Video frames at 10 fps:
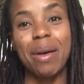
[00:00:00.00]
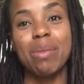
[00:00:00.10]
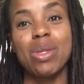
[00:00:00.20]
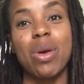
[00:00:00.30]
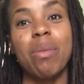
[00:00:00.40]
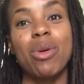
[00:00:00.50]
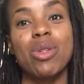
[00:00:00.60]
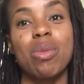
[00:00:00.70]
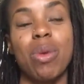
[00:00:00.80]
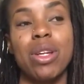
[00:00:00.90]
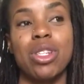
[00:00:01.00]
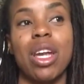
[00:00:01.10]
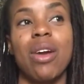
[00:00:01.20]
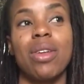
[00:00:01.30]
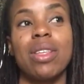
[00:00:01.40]
So I'm also branching
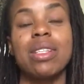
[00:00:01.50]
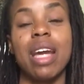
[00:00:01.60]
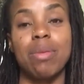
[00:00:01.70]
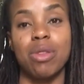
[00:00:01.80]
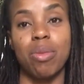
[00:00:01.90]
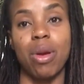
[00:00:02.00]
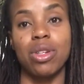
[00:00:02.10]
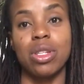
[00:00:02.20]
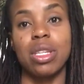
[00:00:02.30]
out in the types of projects